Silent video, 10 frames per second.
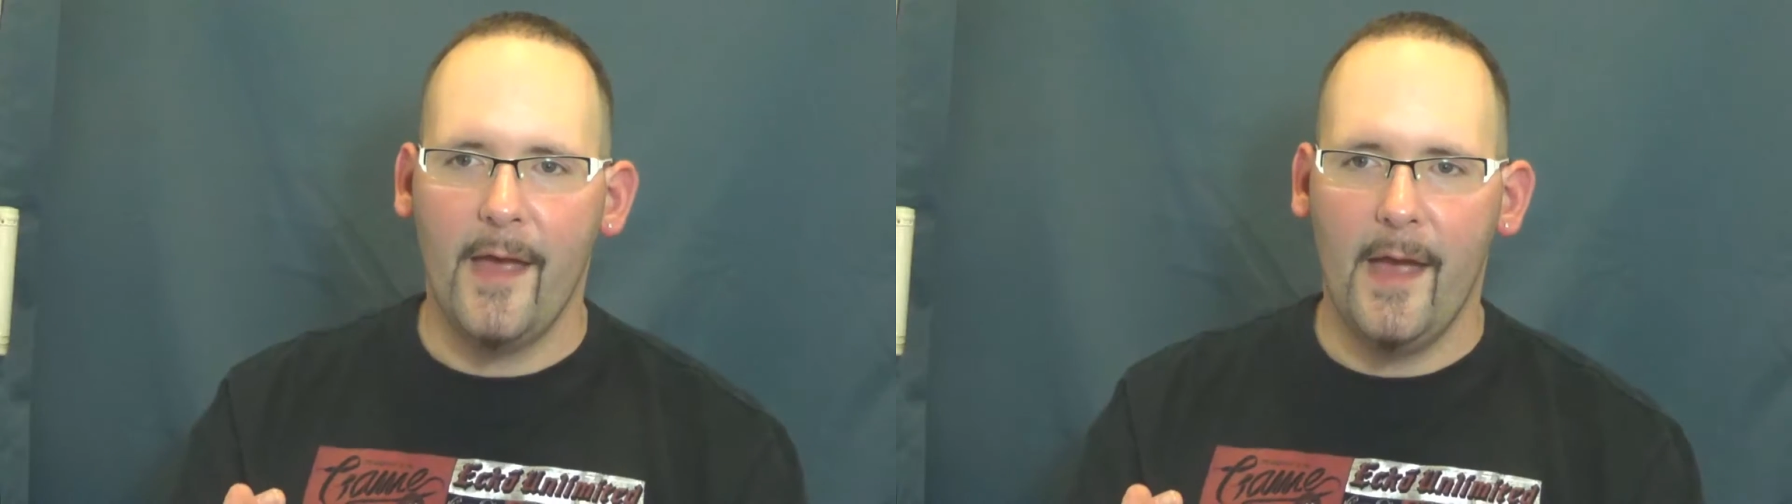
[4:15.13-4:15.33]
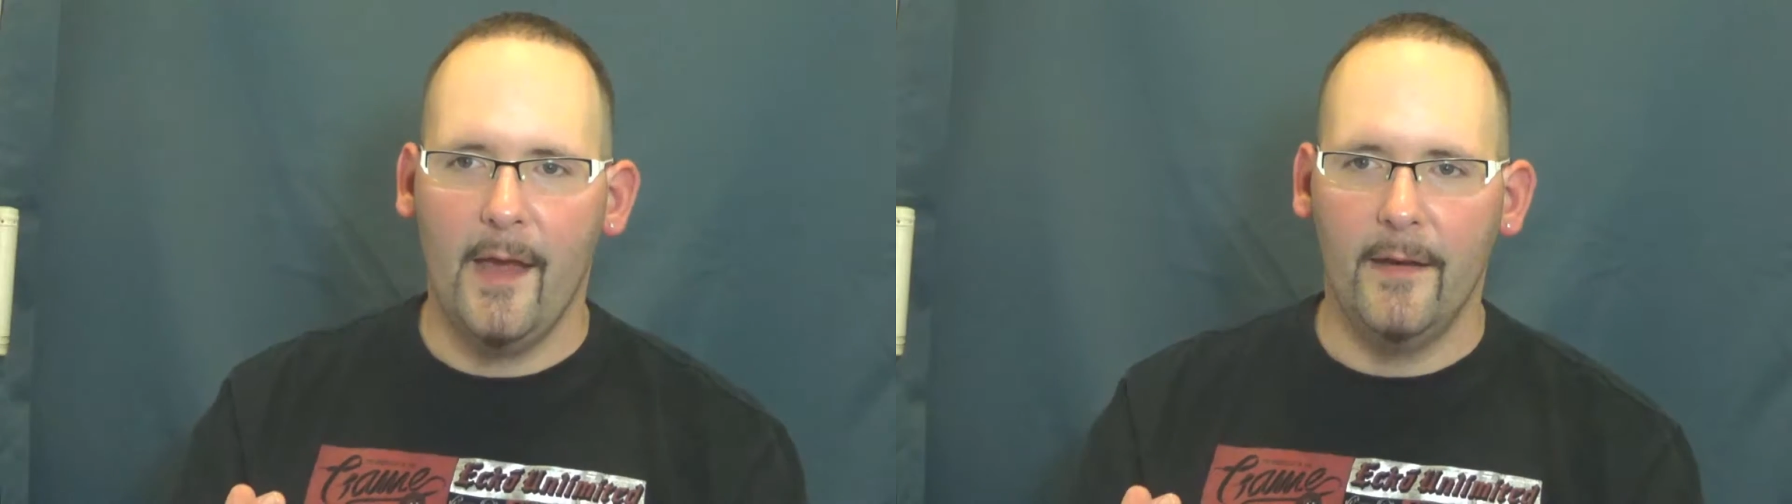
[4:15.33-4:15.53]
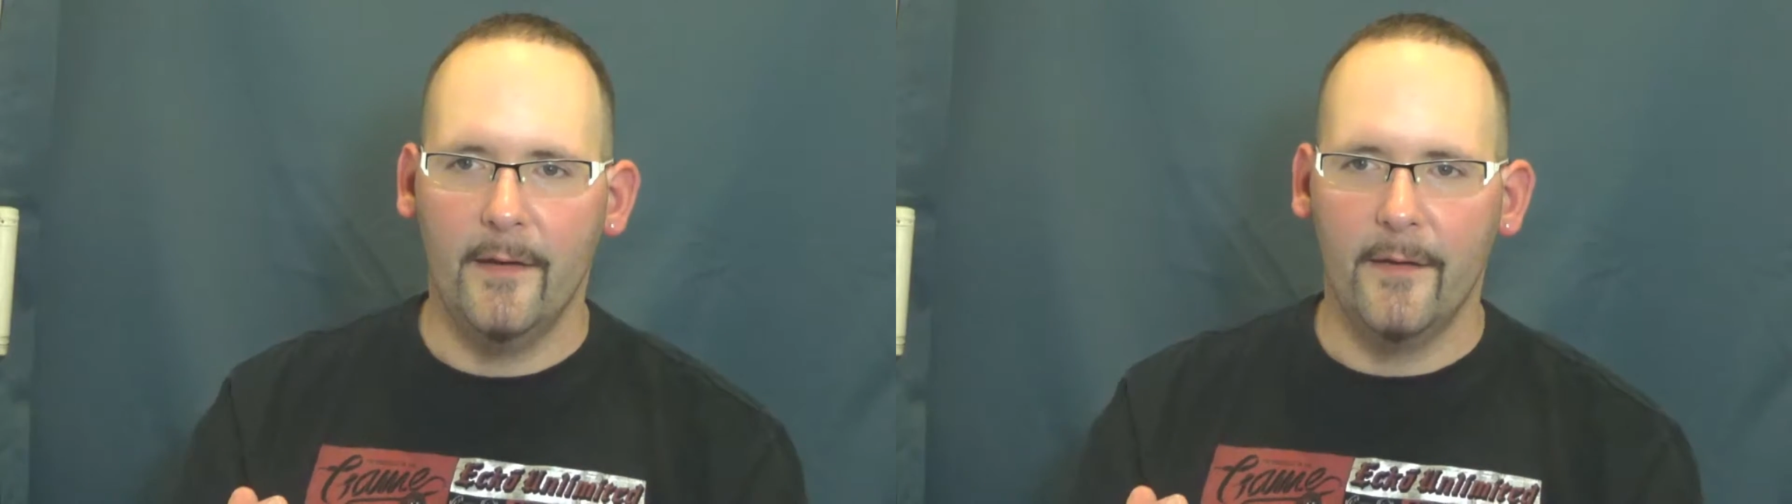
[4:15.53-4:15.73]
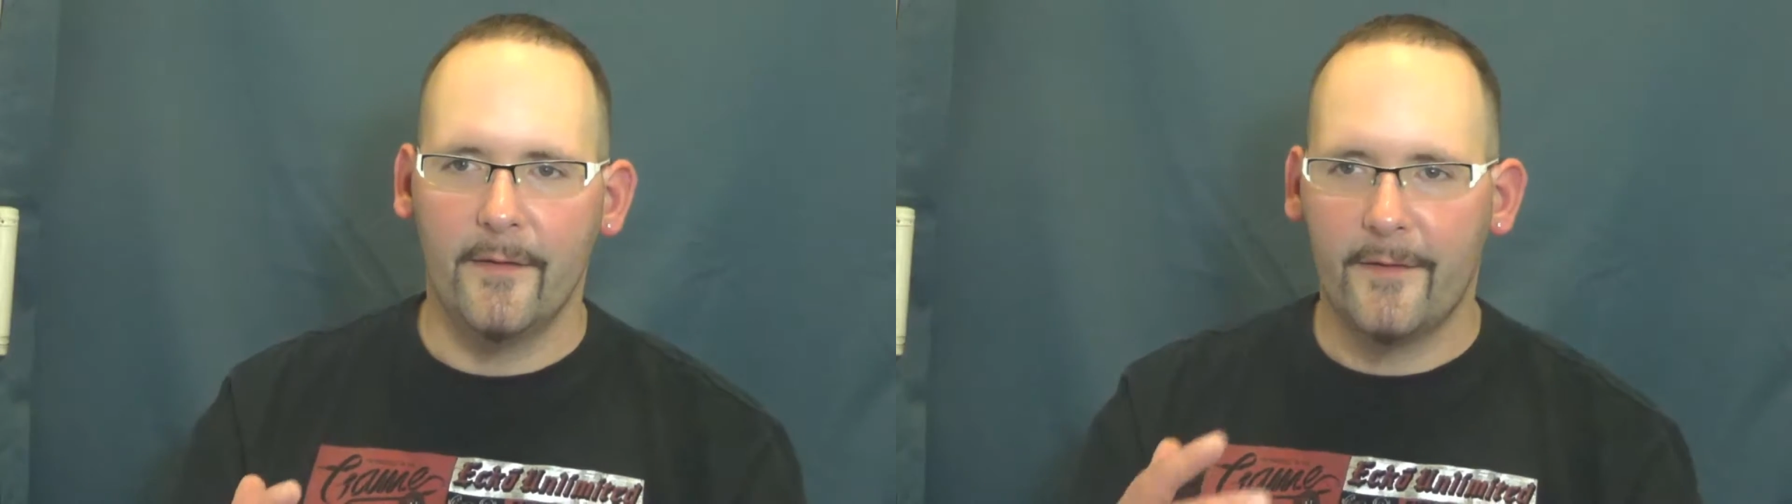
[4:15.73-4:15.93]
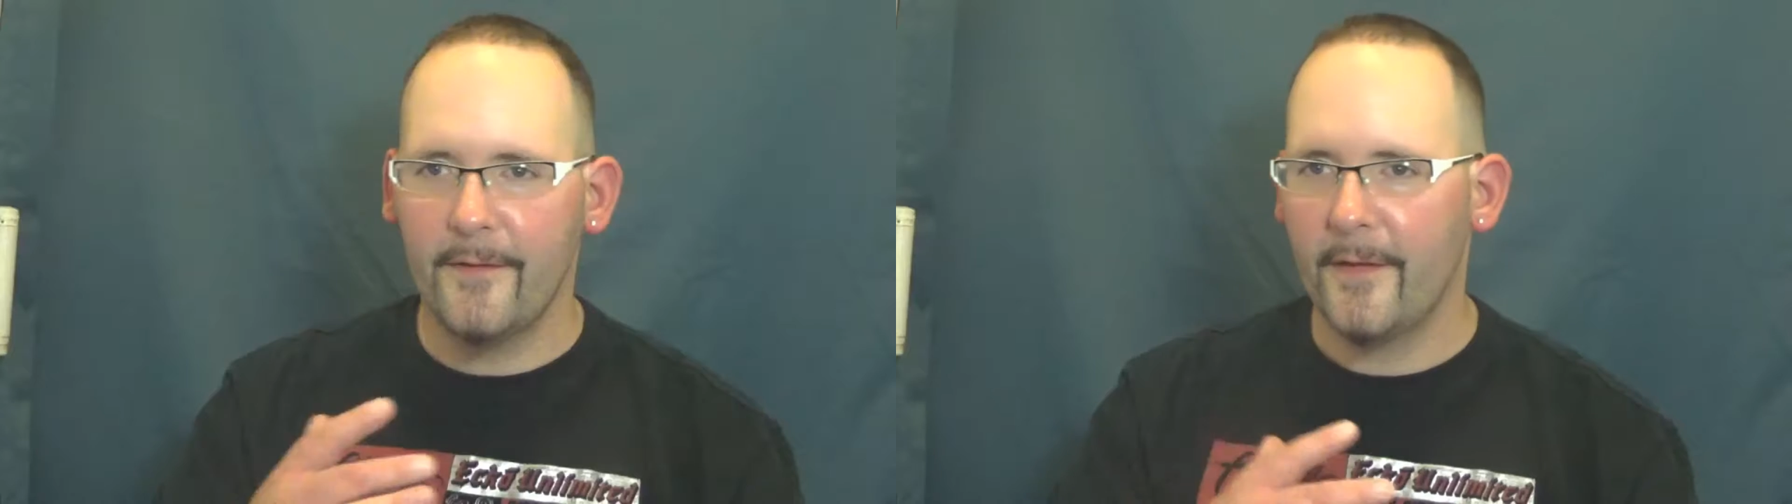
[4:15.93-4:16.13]
and
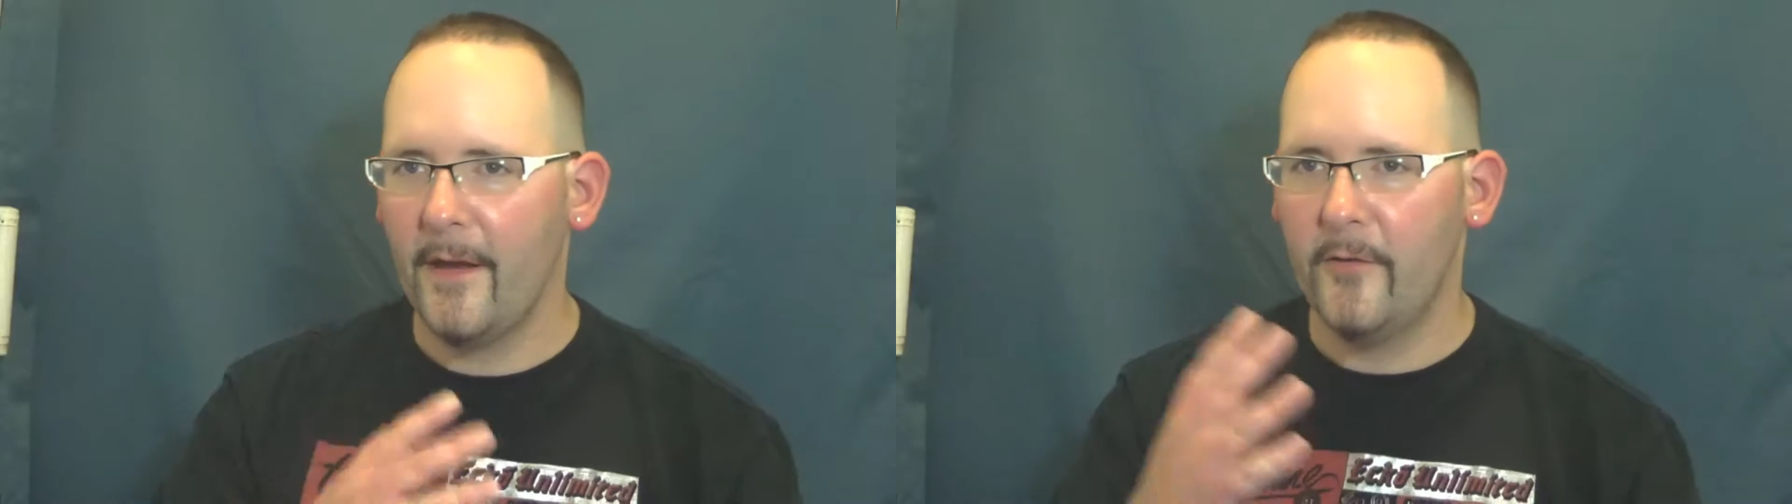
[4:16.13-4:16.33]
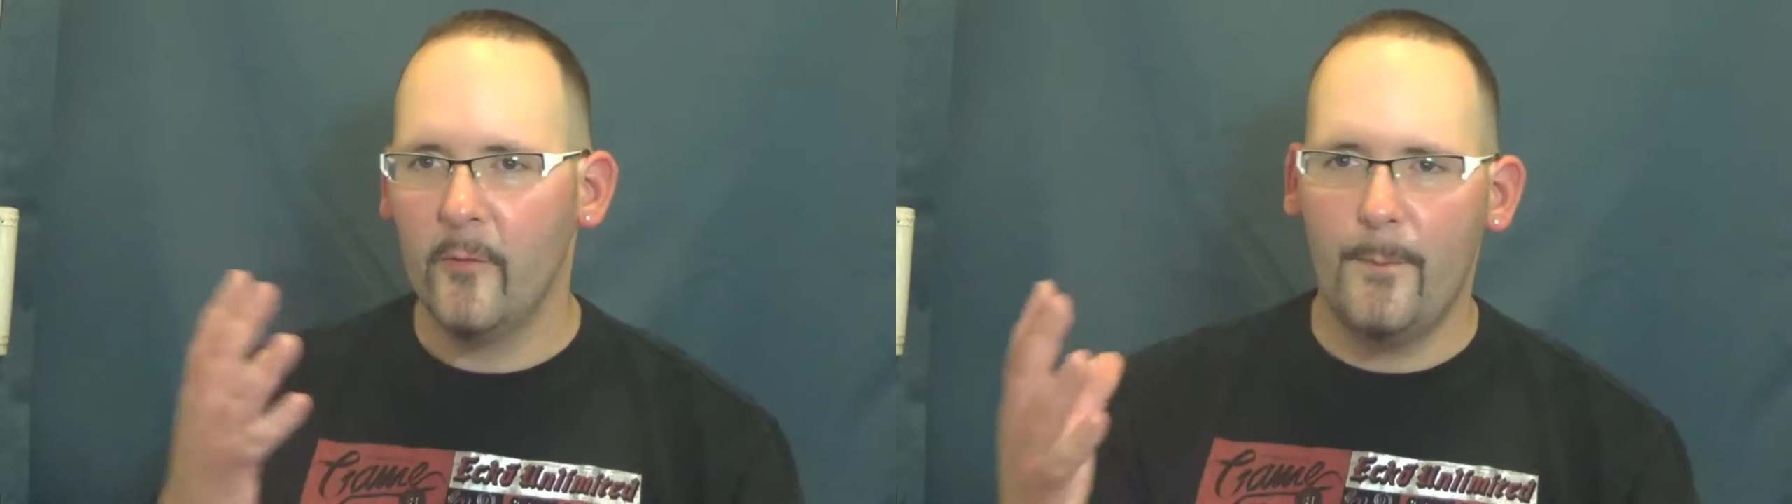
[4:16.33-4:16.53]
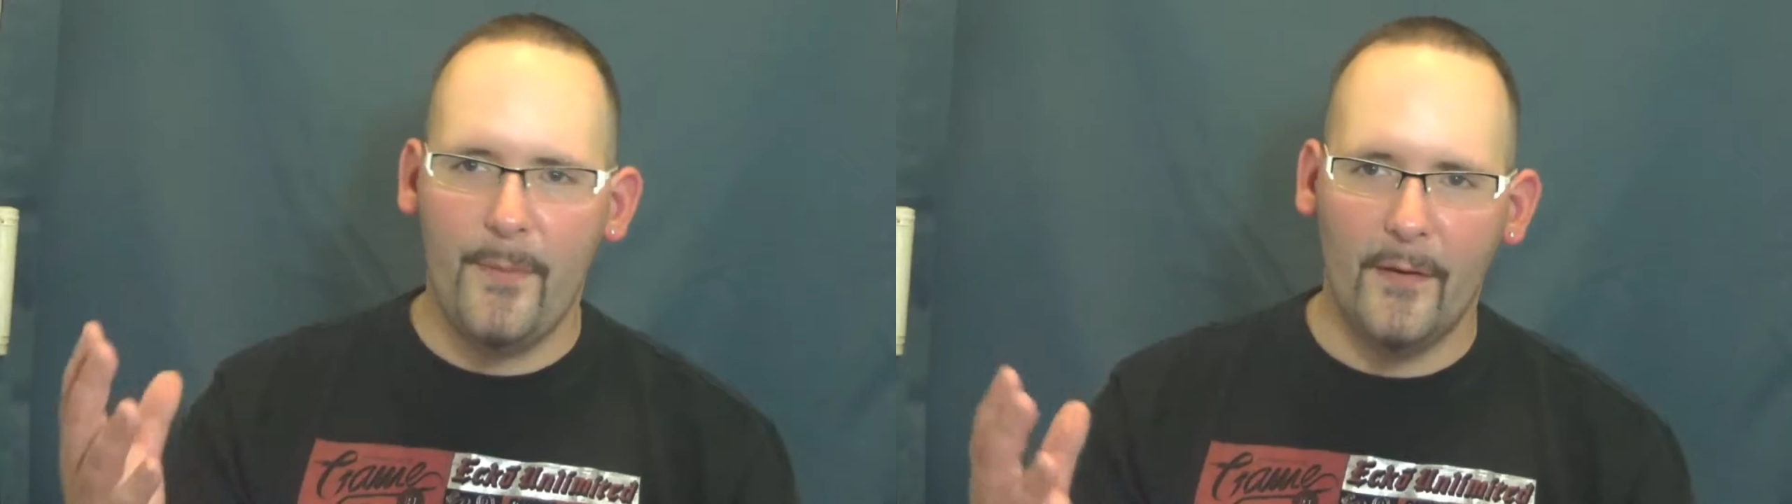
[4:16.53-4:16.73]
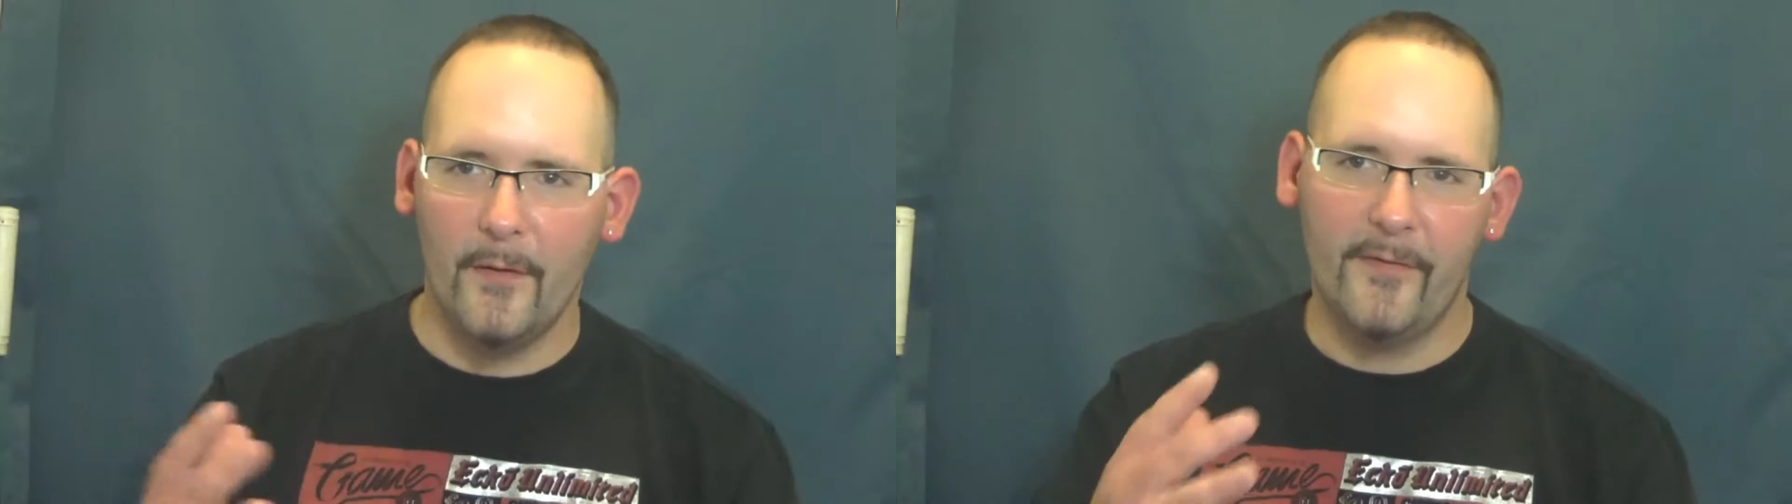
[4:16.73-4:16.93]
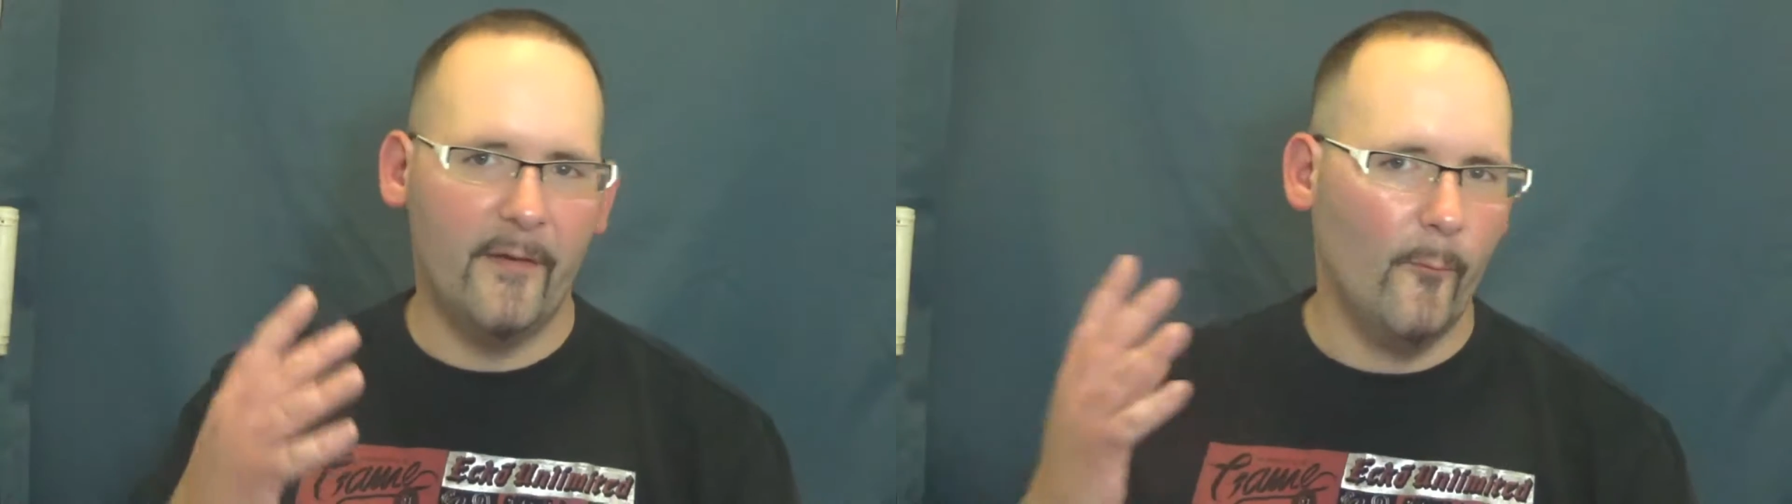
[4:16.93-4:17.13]
since I do
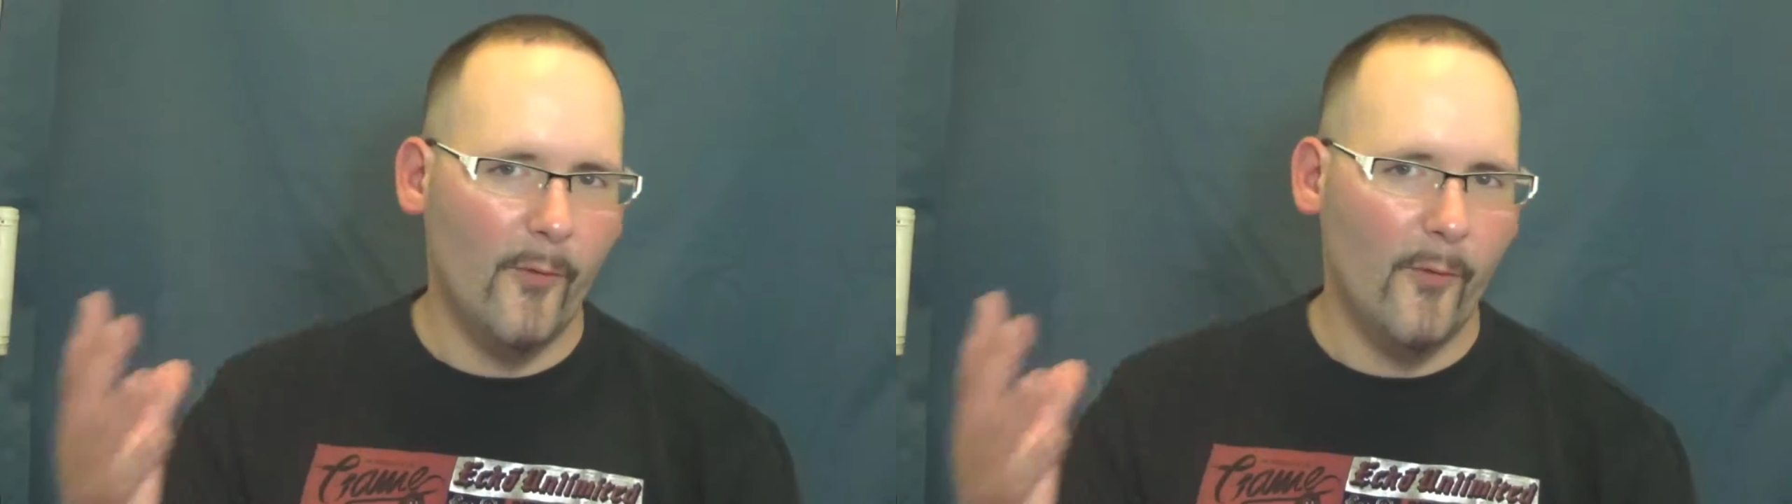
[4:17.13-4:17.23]
builds and